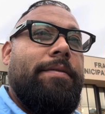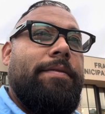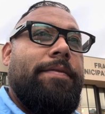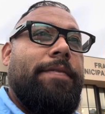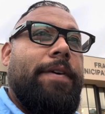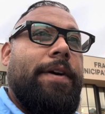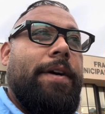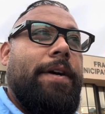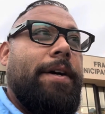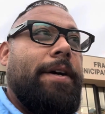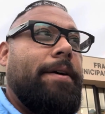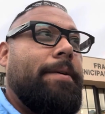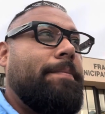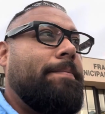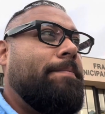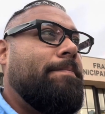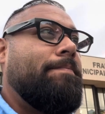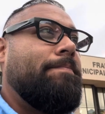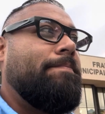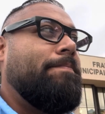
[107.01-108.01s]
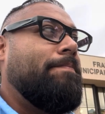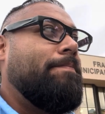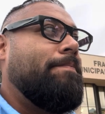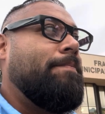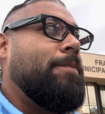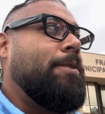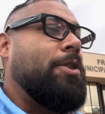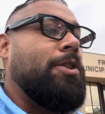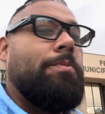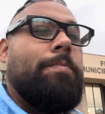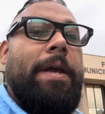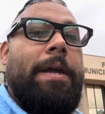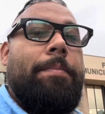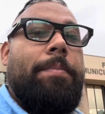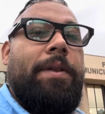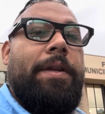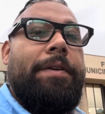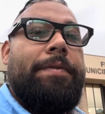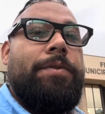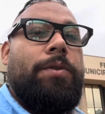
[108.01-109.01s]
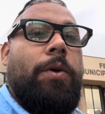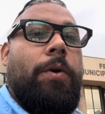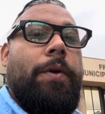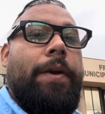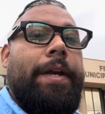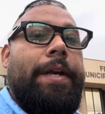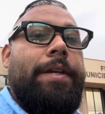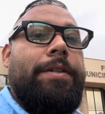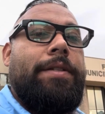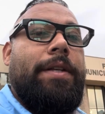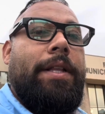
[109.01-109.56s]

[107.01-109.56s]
from just make-believe stories